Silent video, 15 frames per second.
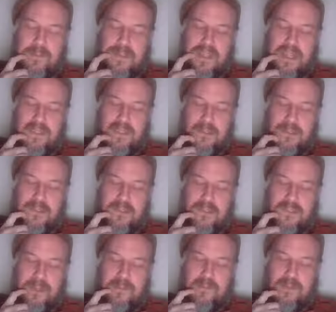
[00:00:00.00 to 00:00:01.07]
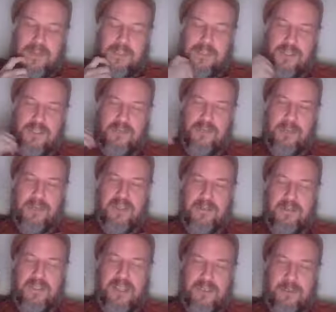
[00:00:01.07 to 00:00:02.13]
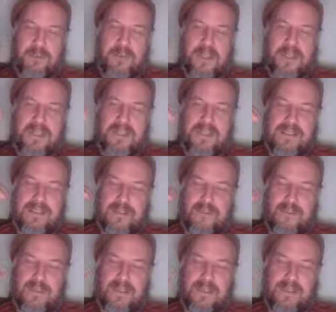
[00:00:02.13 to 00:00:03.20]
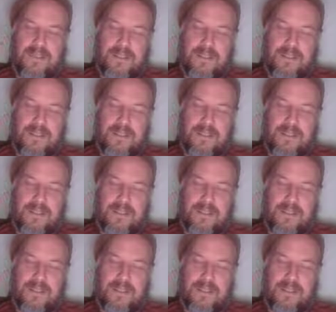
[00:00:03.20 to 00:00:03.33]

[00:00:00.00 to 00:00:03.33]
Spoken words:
task or the same function from as many different